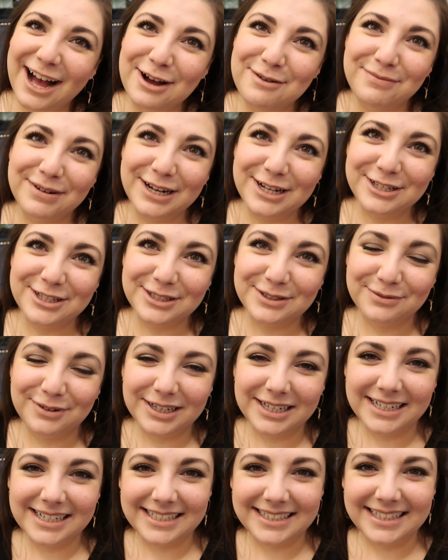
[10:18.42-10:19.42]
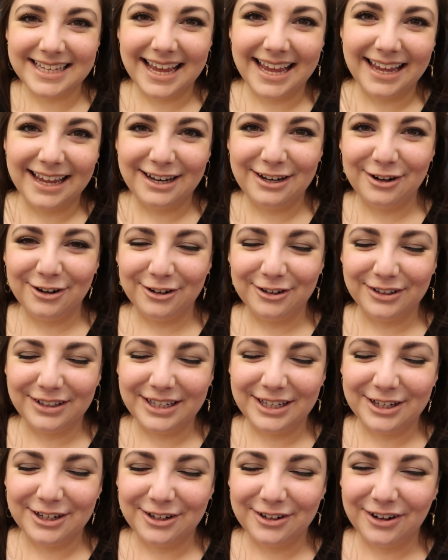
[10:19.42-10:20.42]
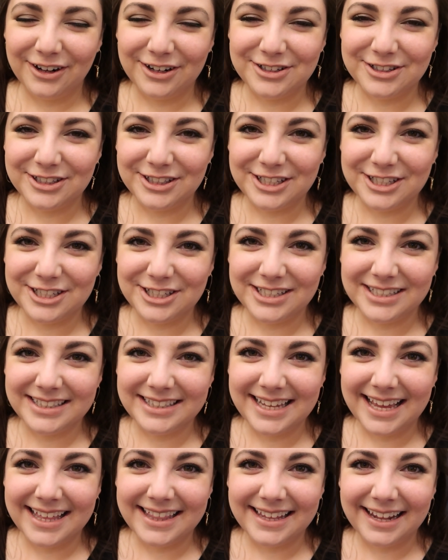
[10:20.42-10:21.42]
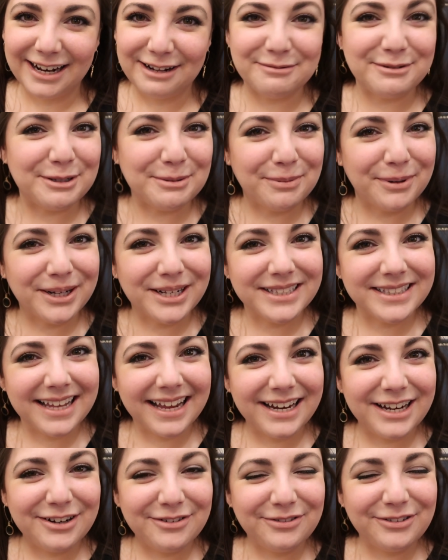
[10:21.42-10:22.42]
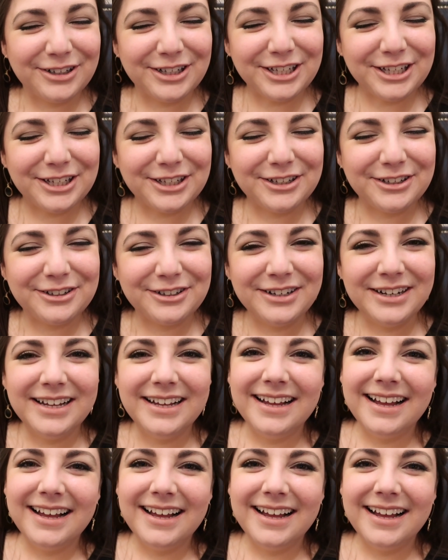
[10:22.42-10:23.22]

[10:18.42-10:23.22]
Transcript: Uh, but I just wanted to say an early congratulations and that I'm super excited for you.